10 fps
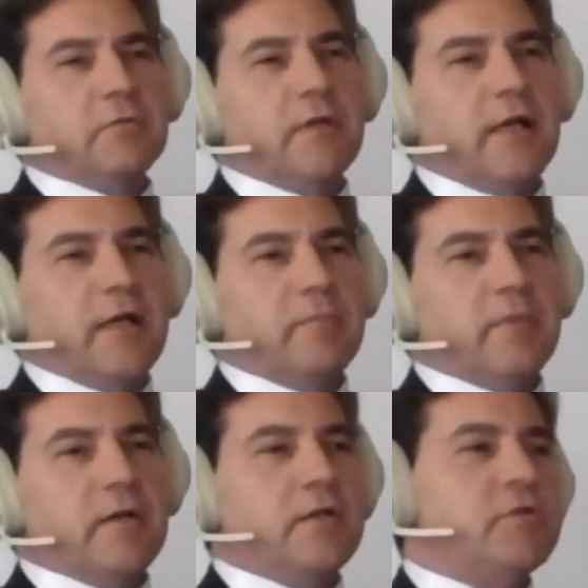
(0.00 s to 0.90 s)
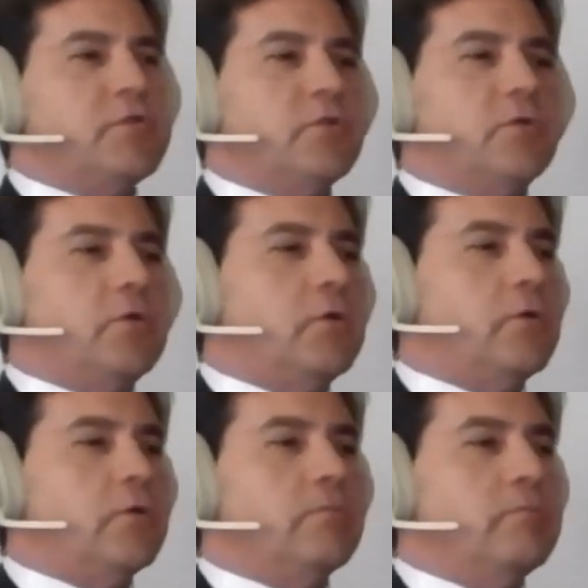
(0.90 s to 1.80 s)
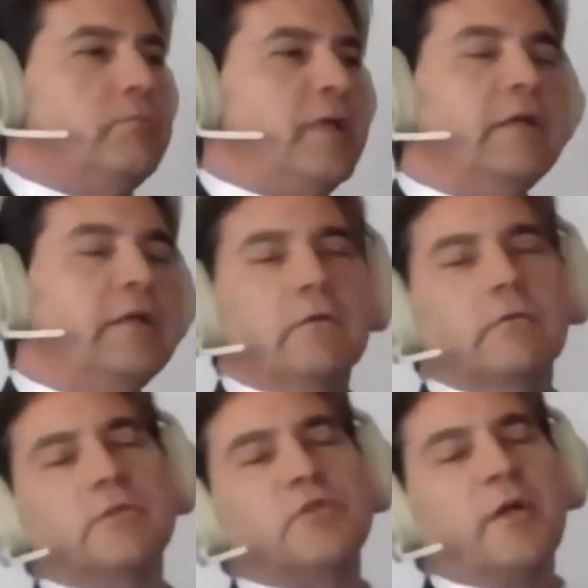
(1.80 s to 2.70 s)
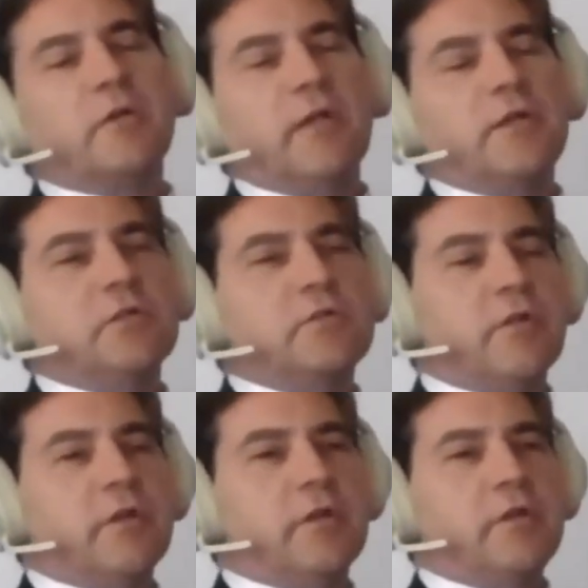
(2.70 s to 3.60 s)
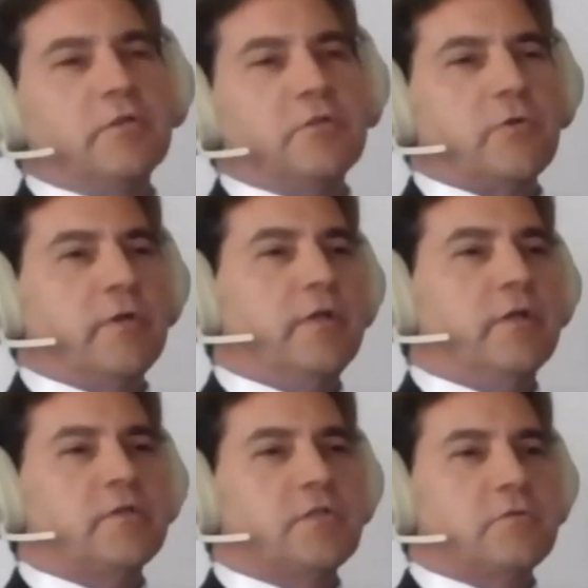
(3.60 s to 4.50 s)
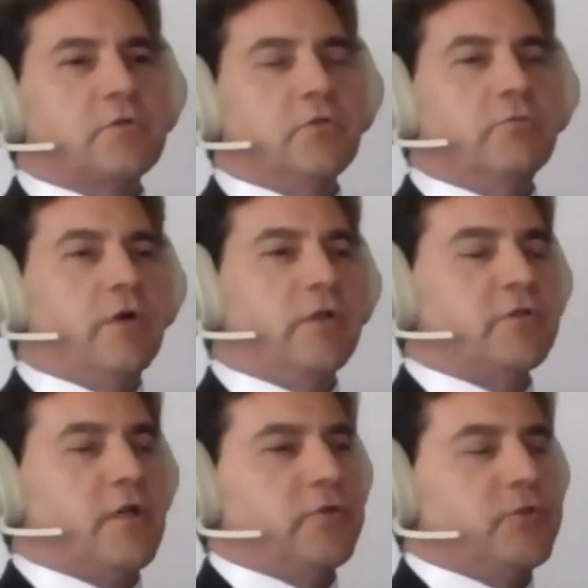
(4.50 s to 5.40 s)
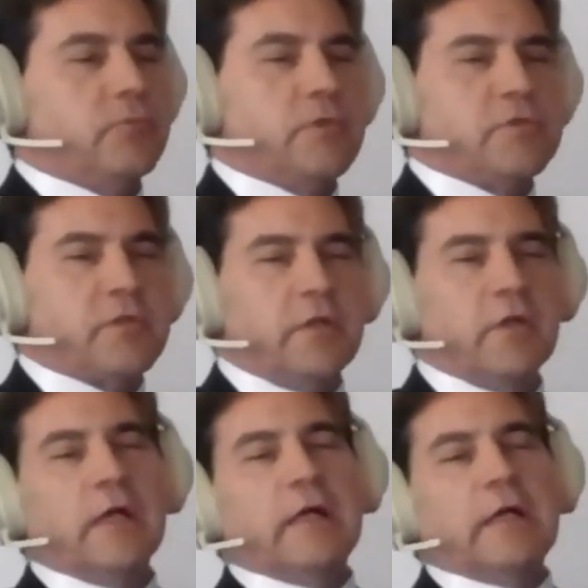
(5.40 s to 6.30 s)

Unless your big speculation's not an industry, it's too volatile, too risky.